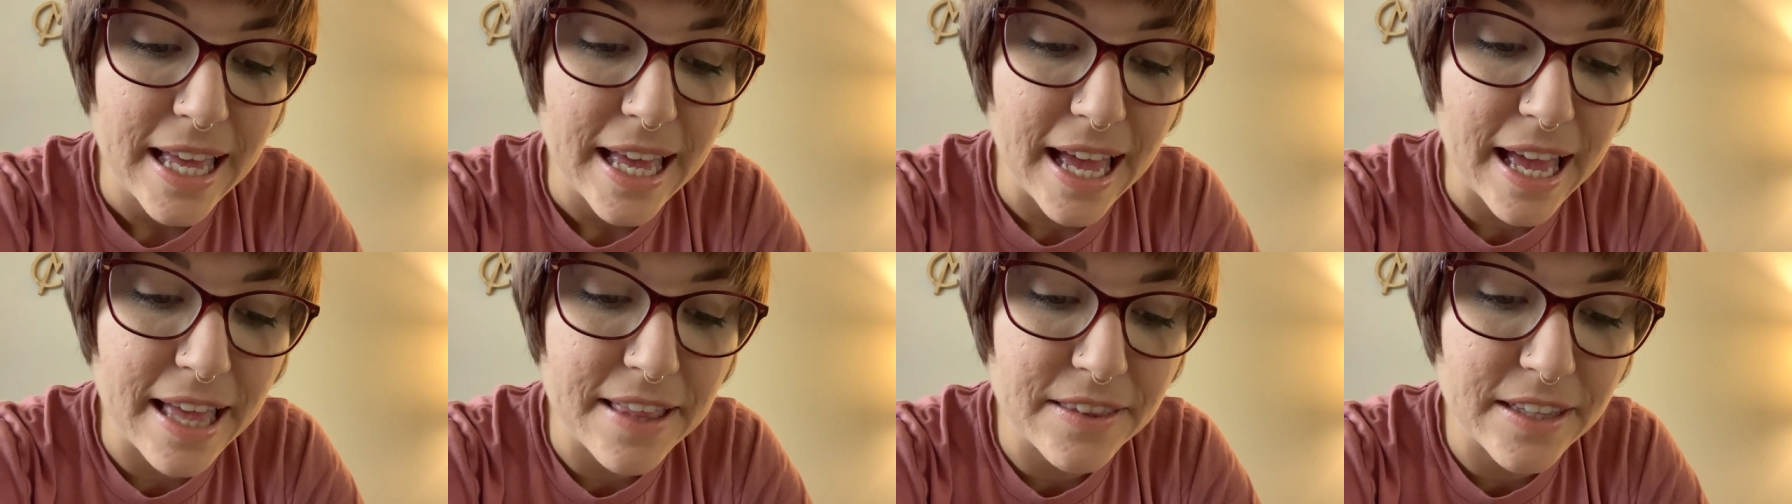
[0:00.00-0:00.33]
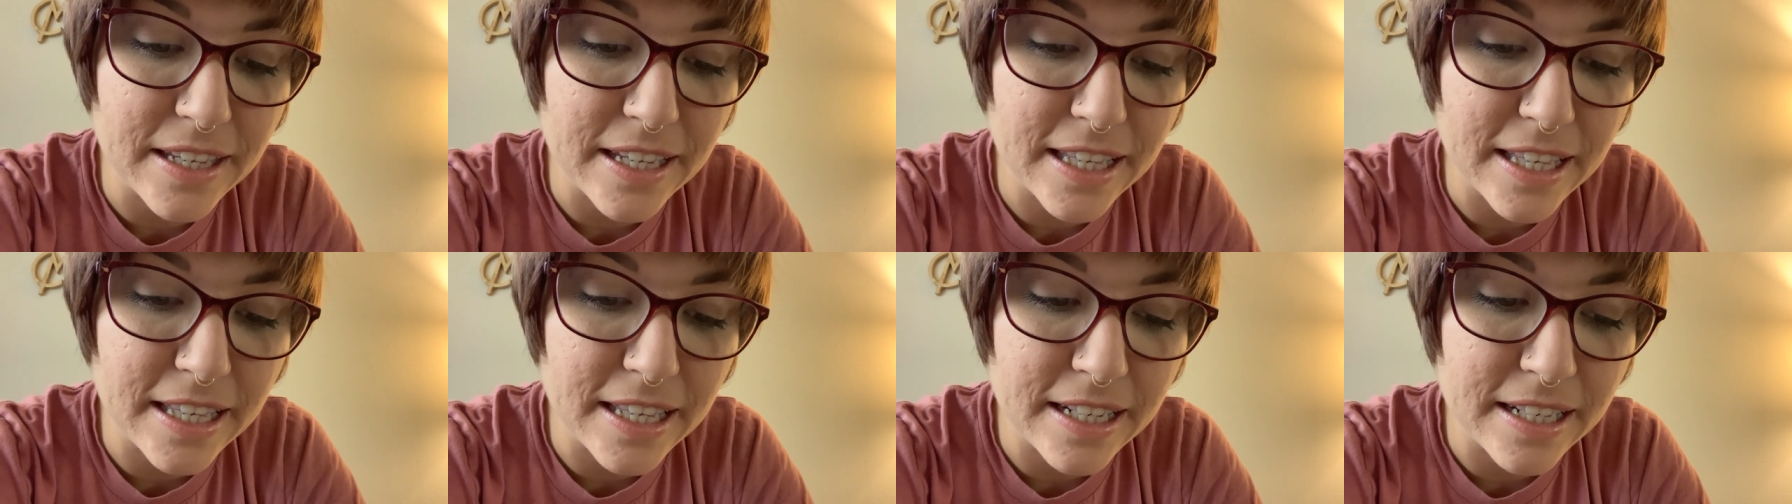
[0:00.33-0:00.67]
And
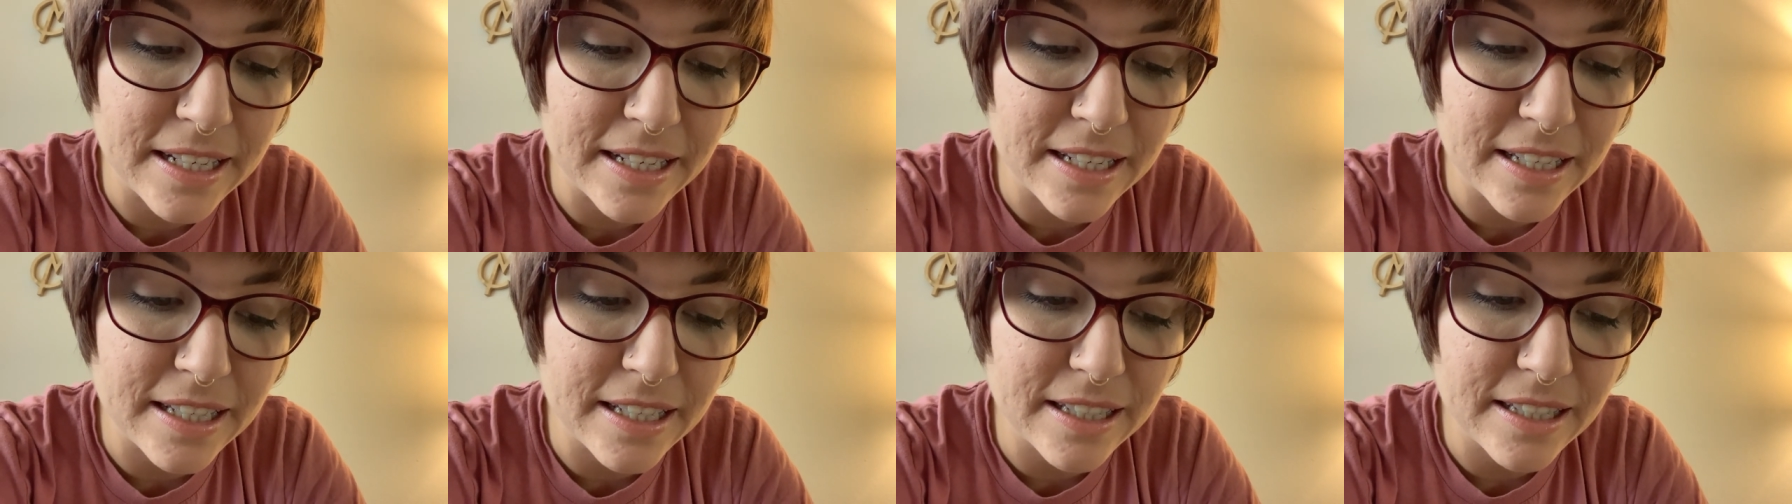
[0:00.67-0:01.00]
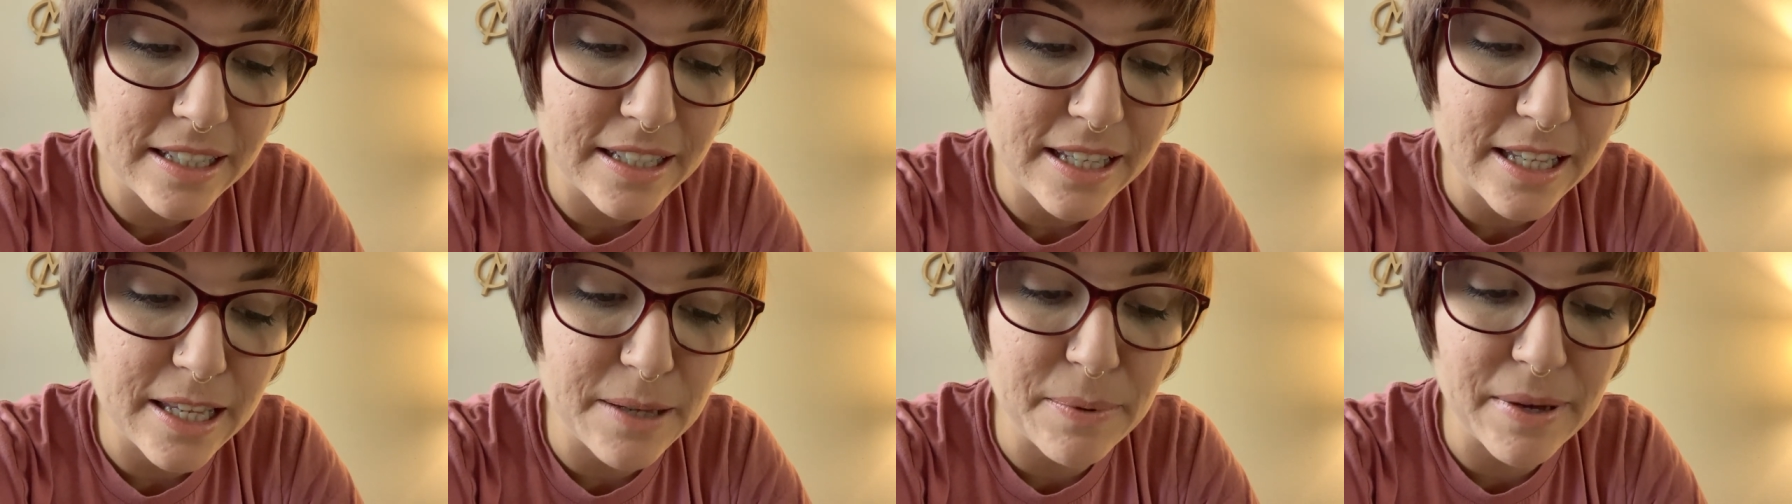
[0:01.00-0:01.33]
then
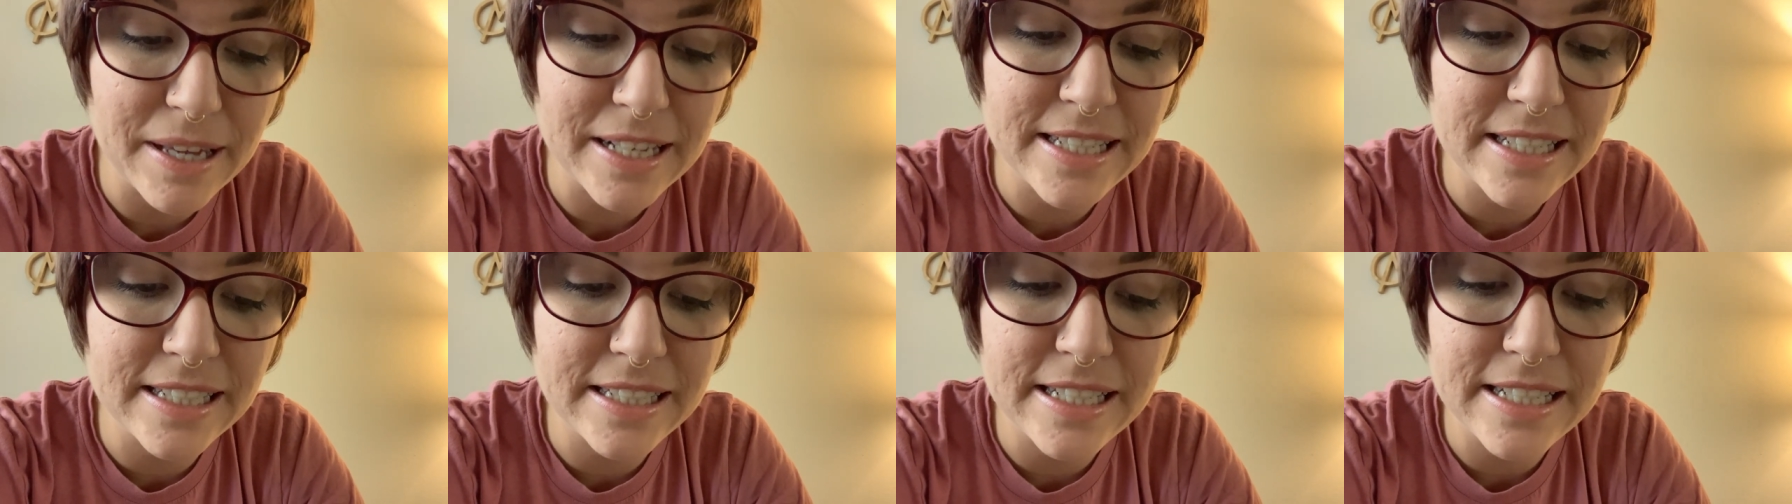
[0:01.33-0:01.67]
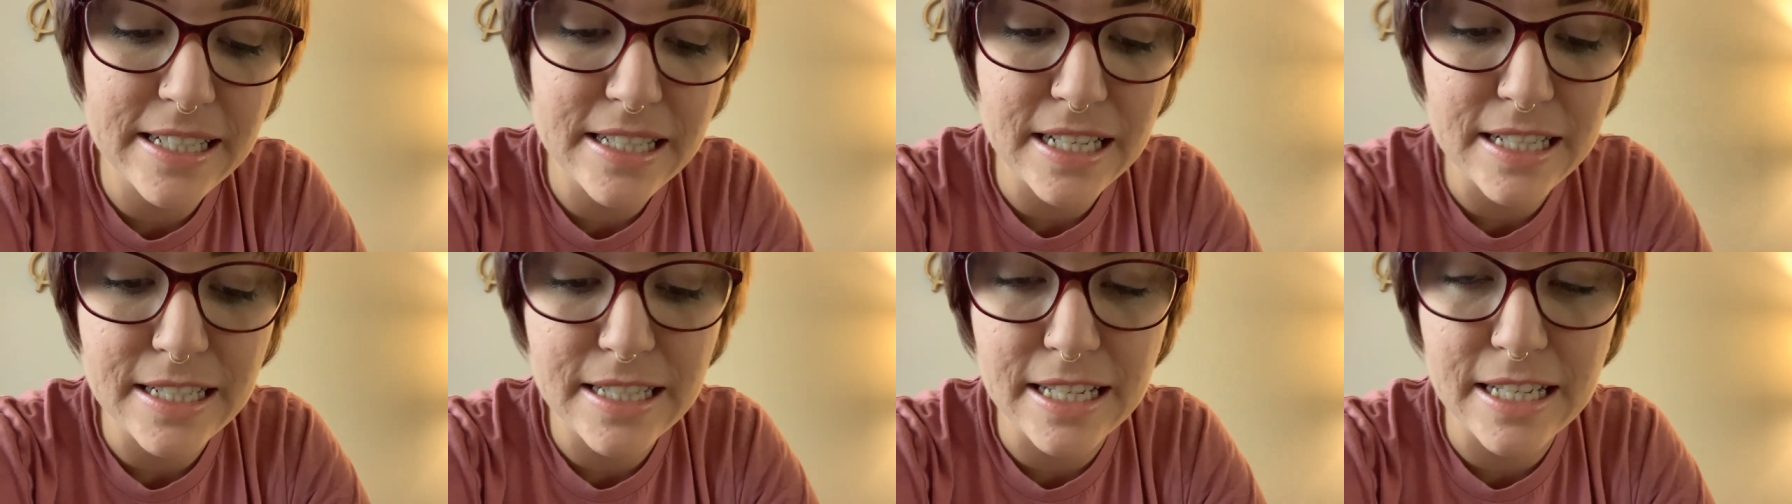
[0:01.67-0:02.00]
he basically
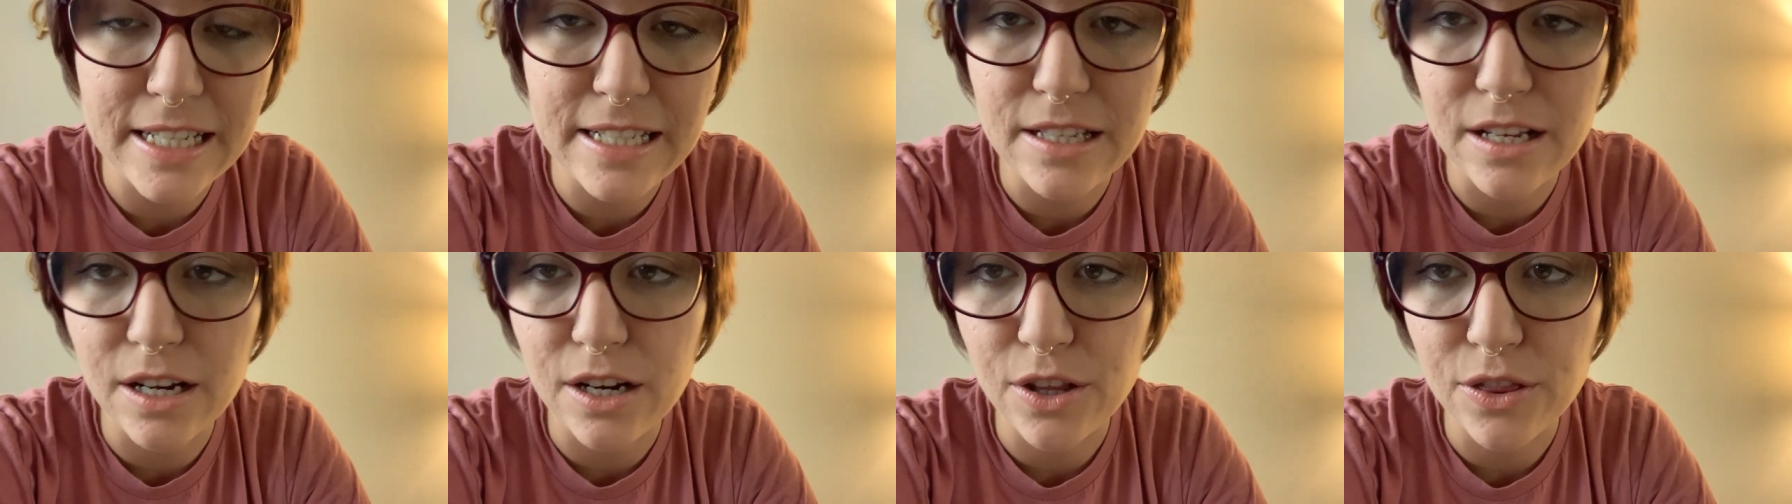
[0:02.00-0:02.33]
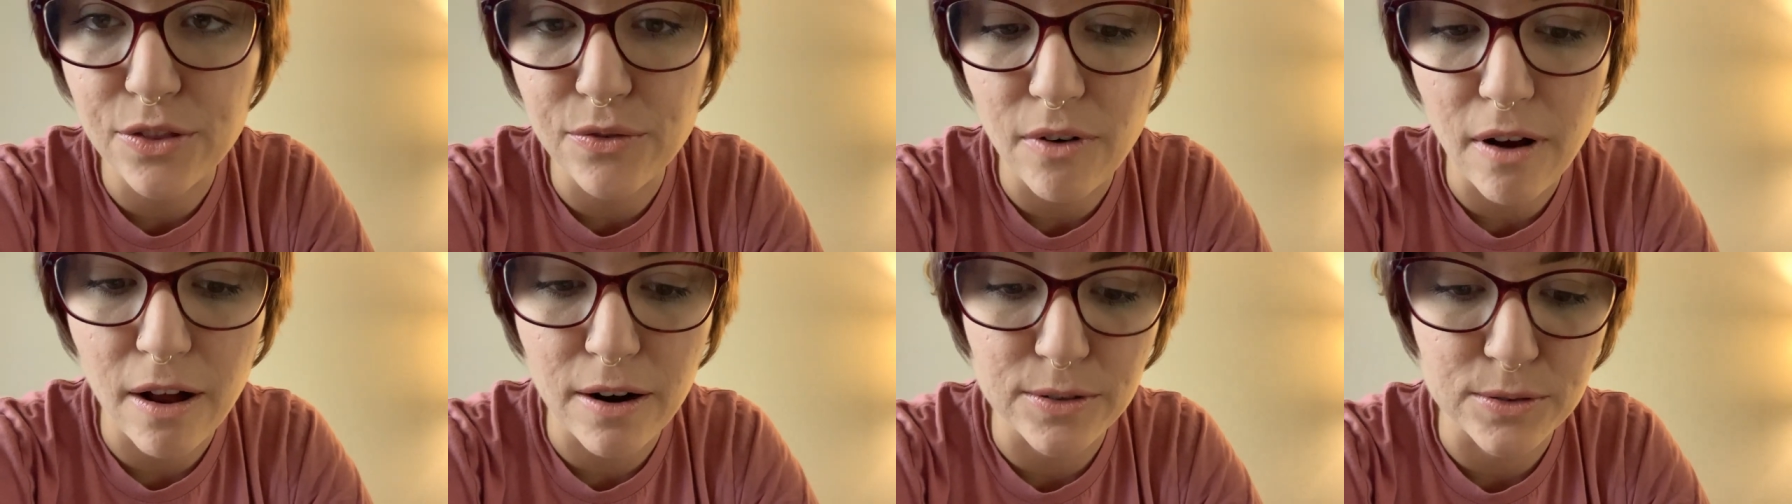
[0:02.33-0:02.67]
says that he's going to
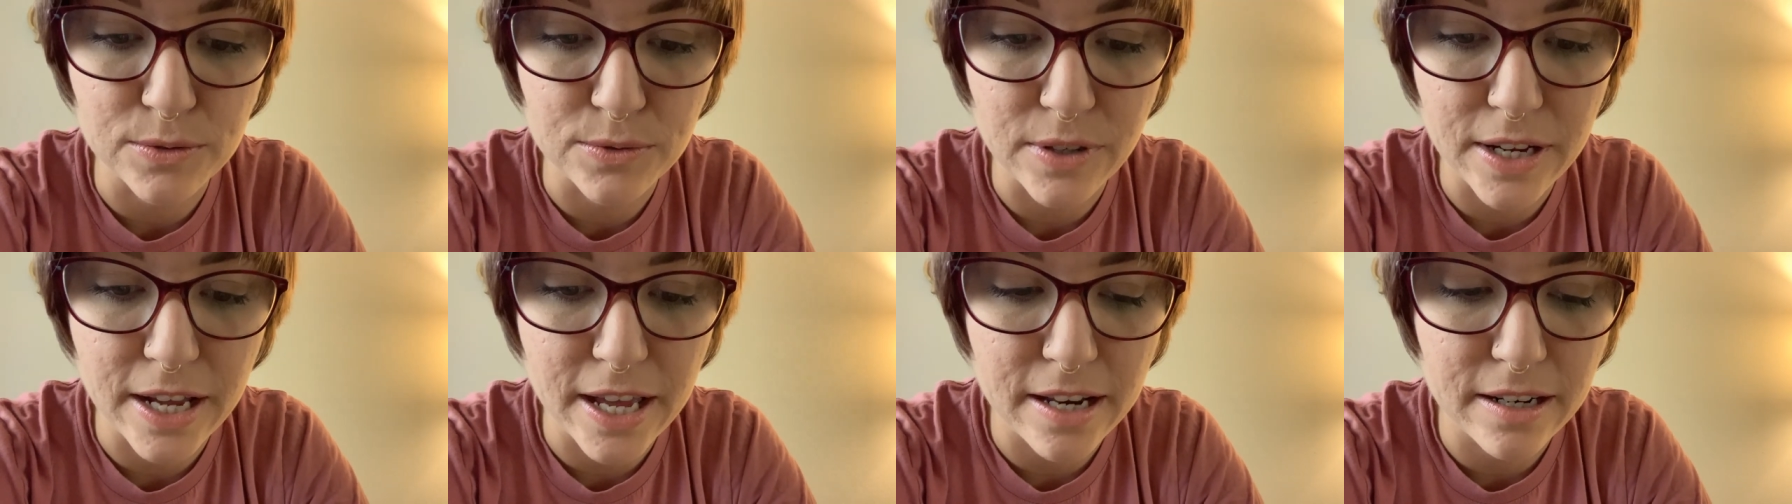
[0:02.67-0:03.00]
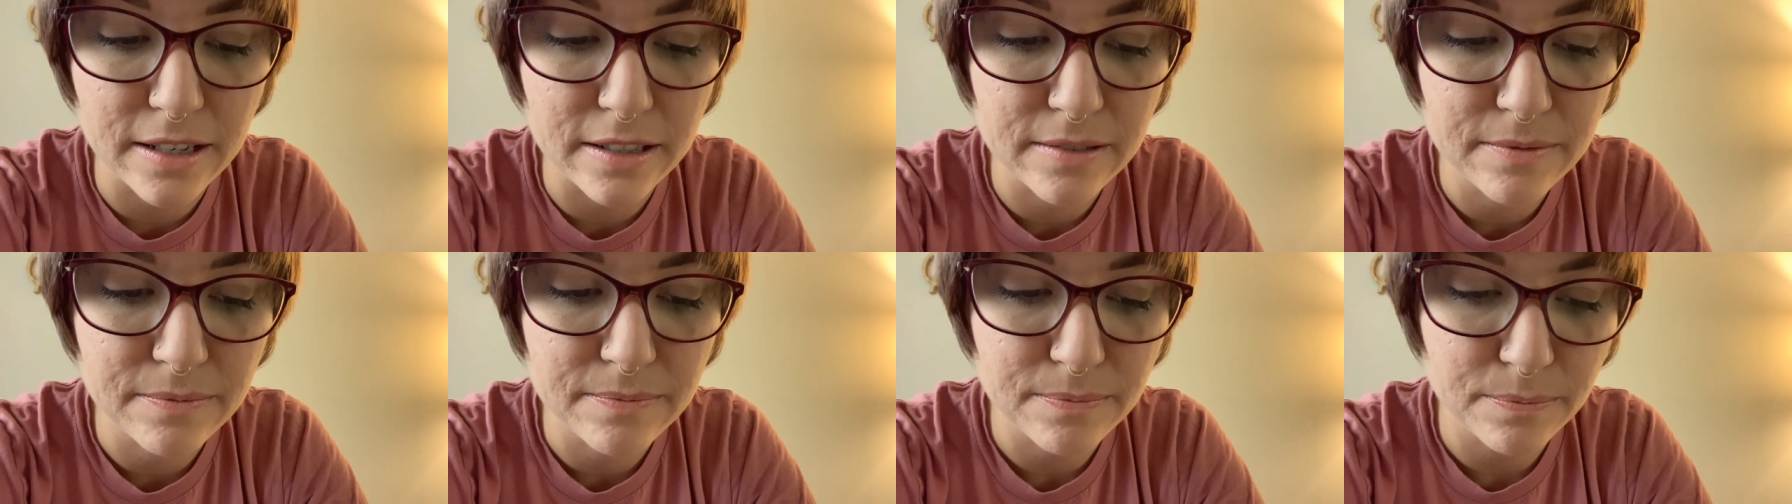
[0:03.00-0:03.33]
throttle
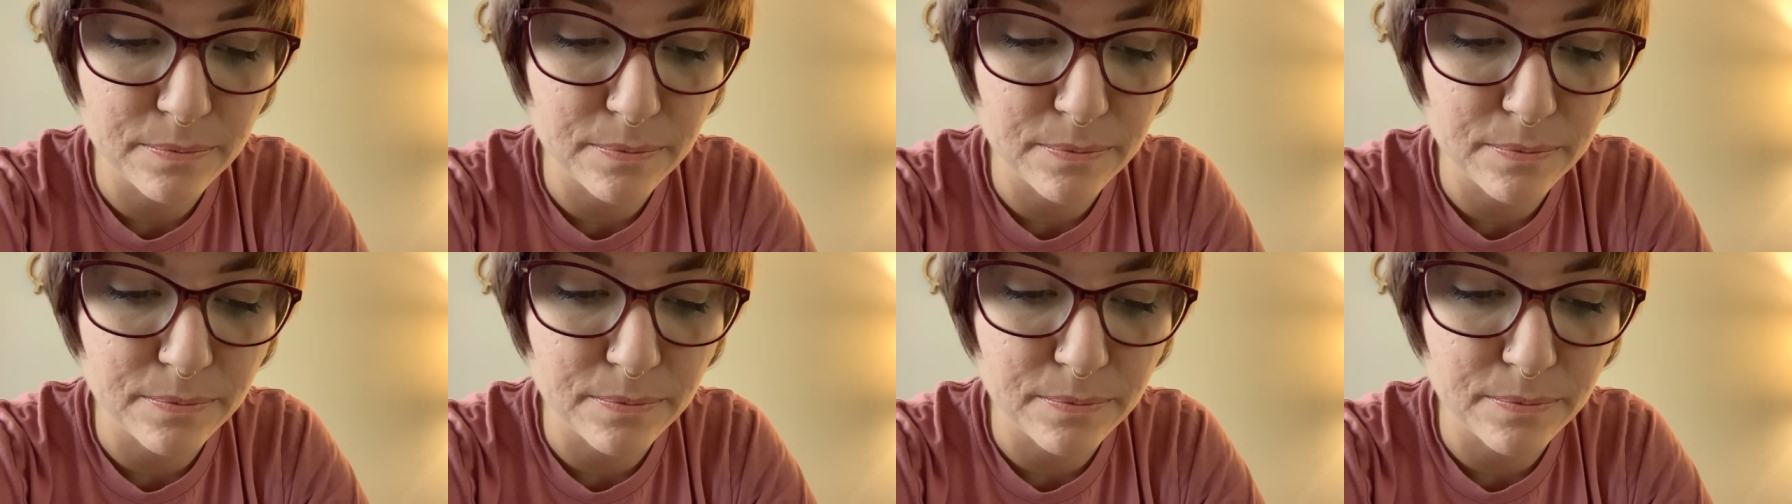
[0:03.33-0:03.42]
Ren